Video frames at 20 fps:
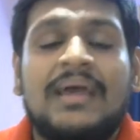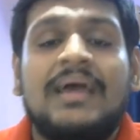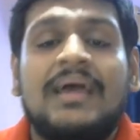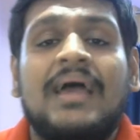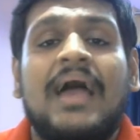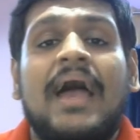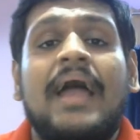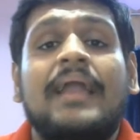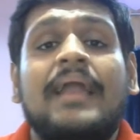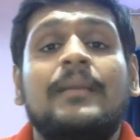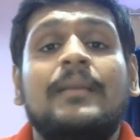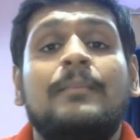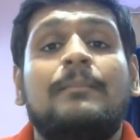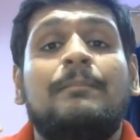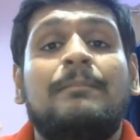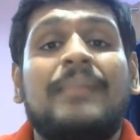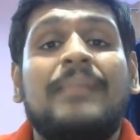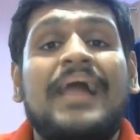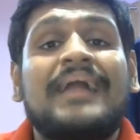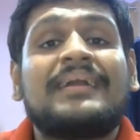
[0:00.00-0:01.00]
and
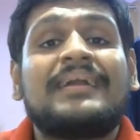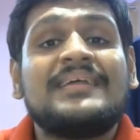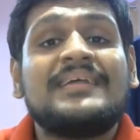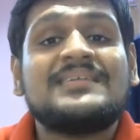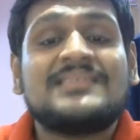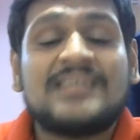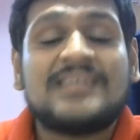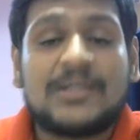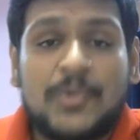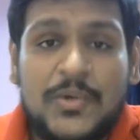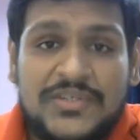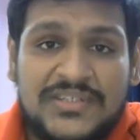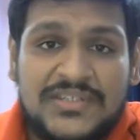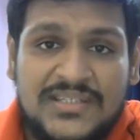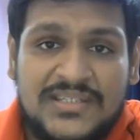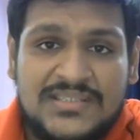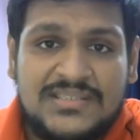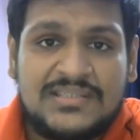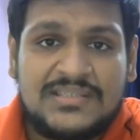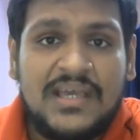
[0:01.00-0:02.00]
practice the
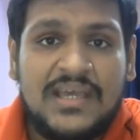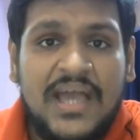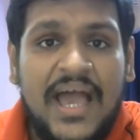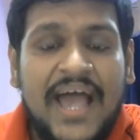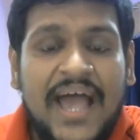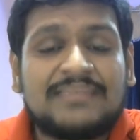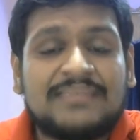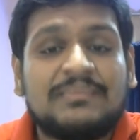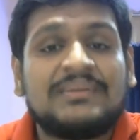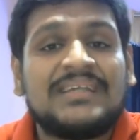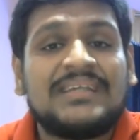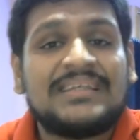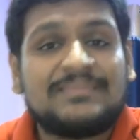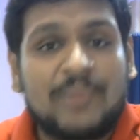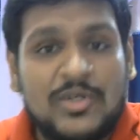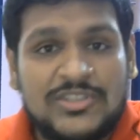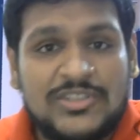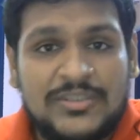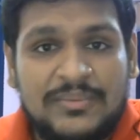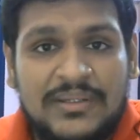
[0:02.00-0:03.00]
questions as much as
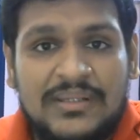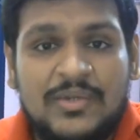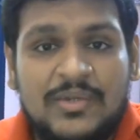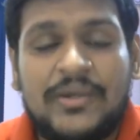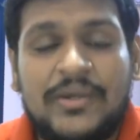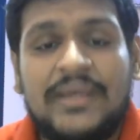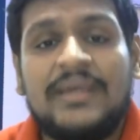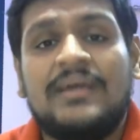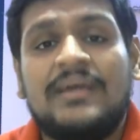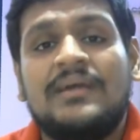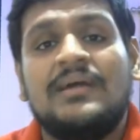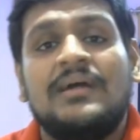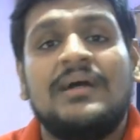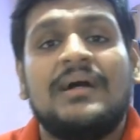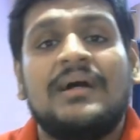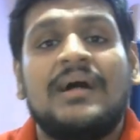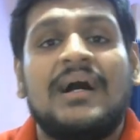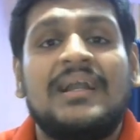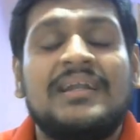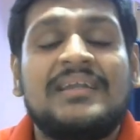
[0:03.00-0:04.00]
possible, okay.
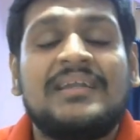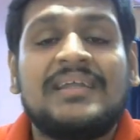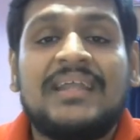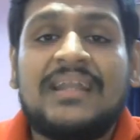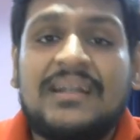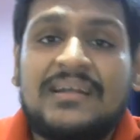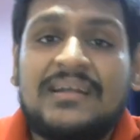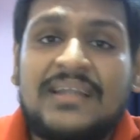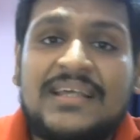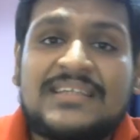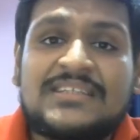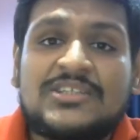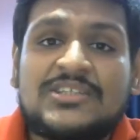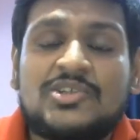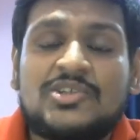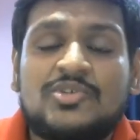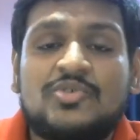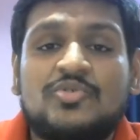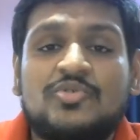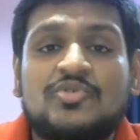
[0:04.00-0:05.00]
Until and unless
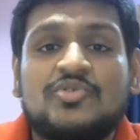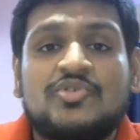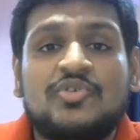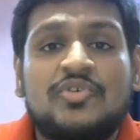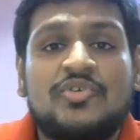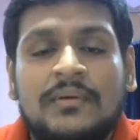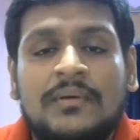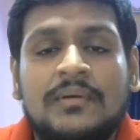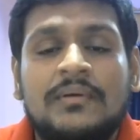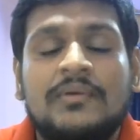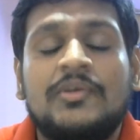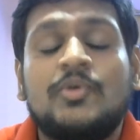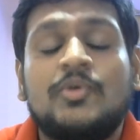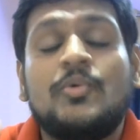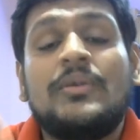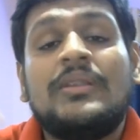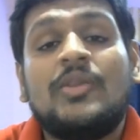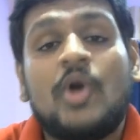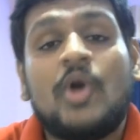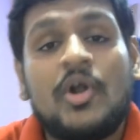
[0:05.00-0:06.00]
you
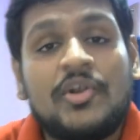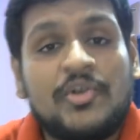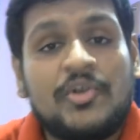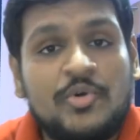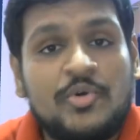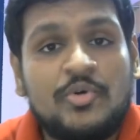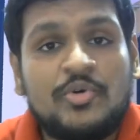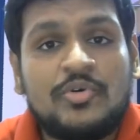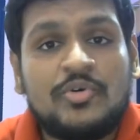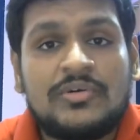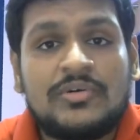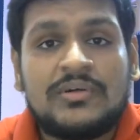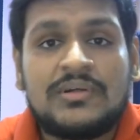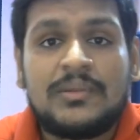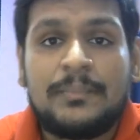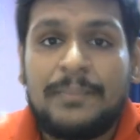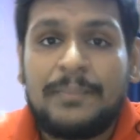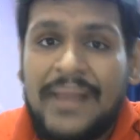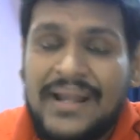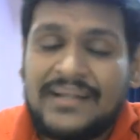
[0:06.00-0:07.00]
will not do
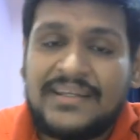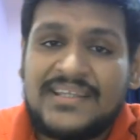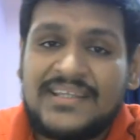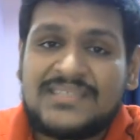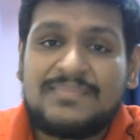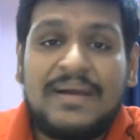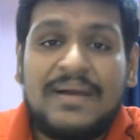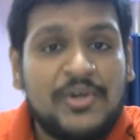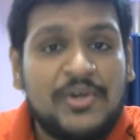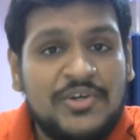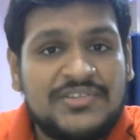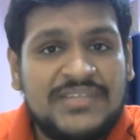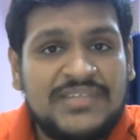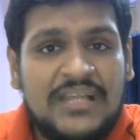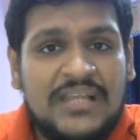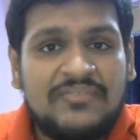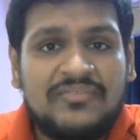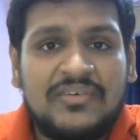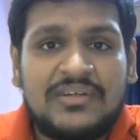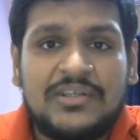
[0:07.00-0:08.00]
practice by
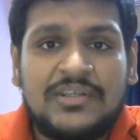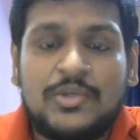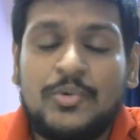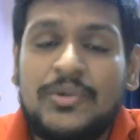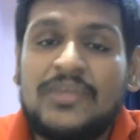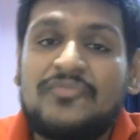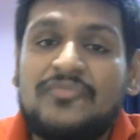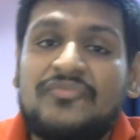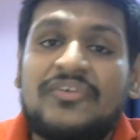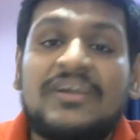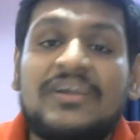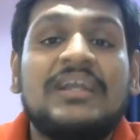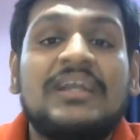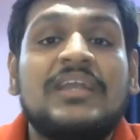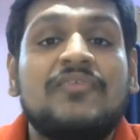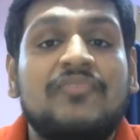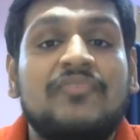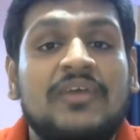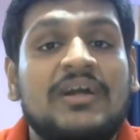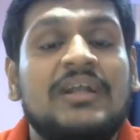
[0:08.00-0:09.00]
yourself, you will feel
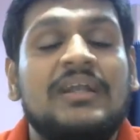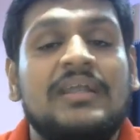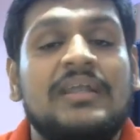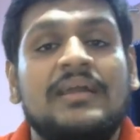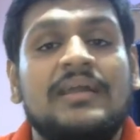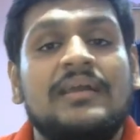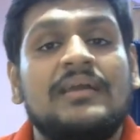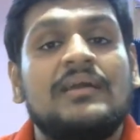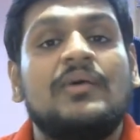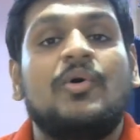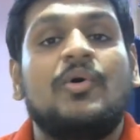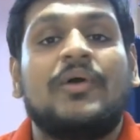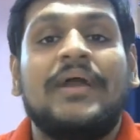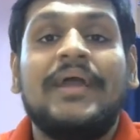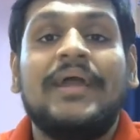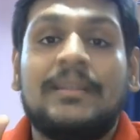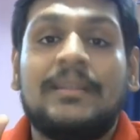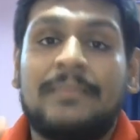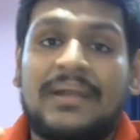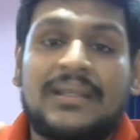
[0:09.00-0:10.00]
difficulty, okay,
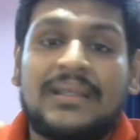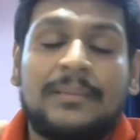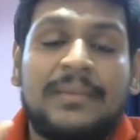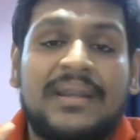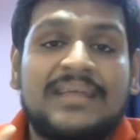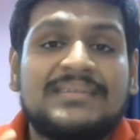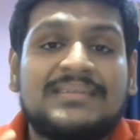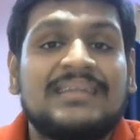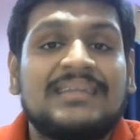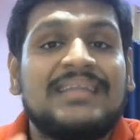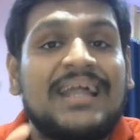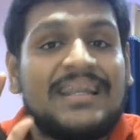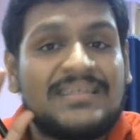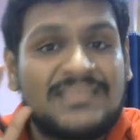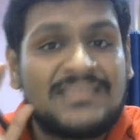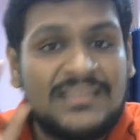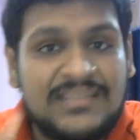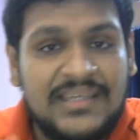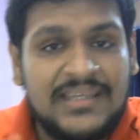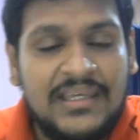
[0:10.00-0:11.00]
in mathematics. And that is
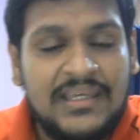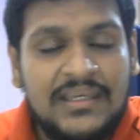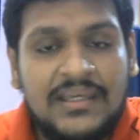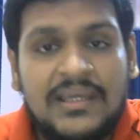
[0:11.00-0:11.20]
the thing